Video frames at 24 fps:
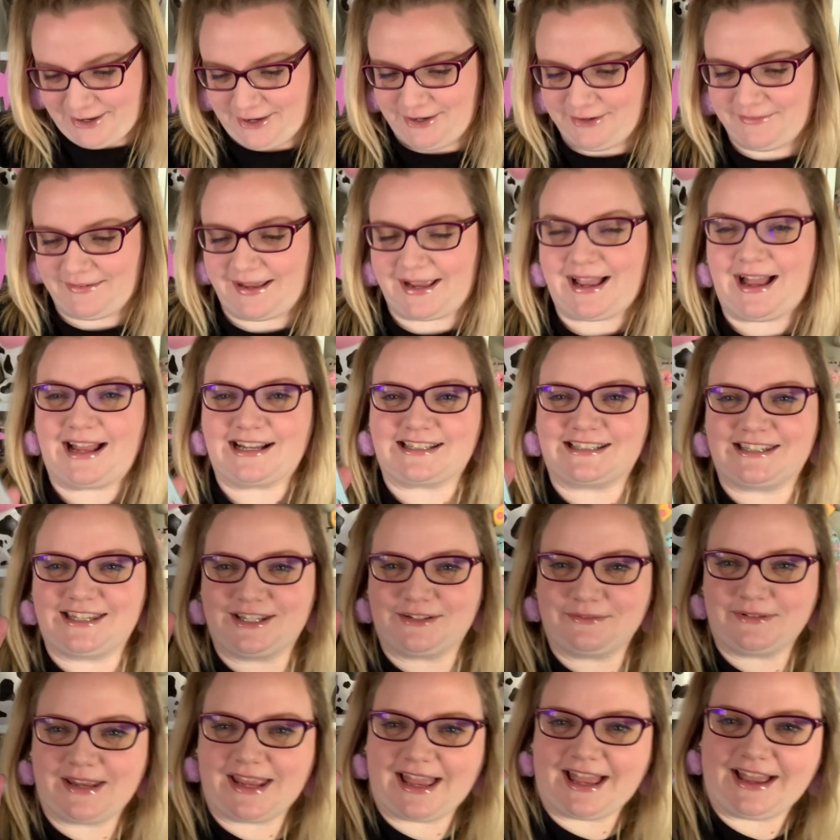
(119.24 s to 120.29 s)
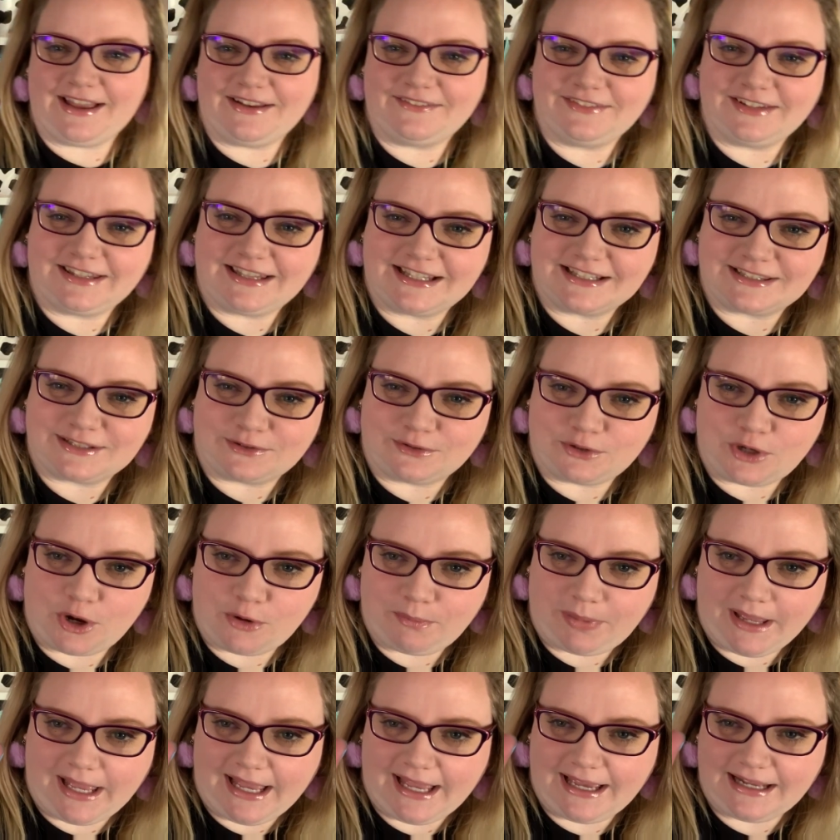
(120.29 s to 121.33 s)
Oh my gosh, then we have this little
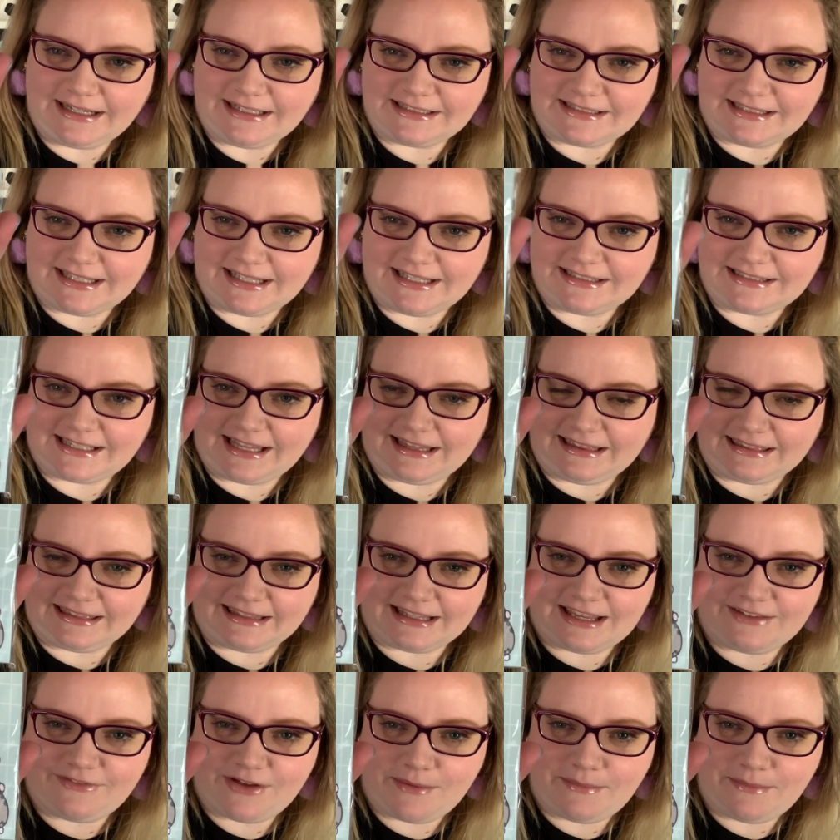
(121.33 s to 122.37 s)
notepad. It says leave a